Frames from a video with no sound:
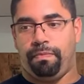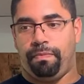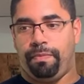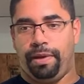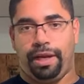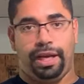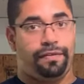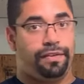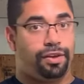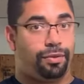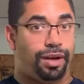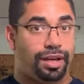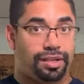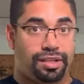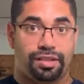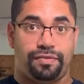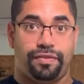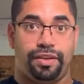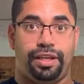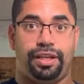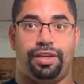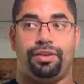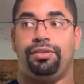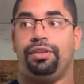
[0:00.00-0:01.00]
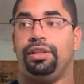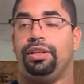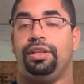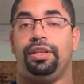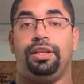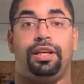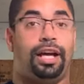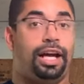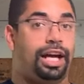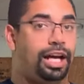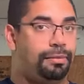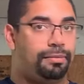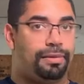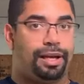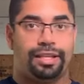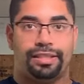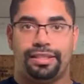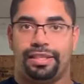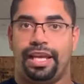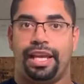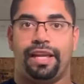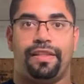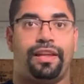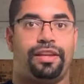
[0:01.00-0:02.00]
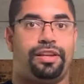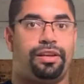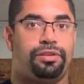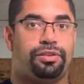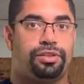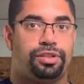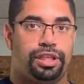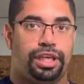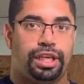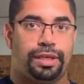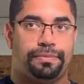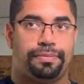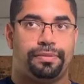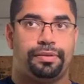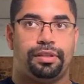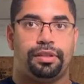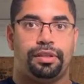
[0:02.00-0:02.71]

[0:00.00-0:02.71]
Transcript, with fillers: and if you're watching this video, I'm not saying that you're cheap.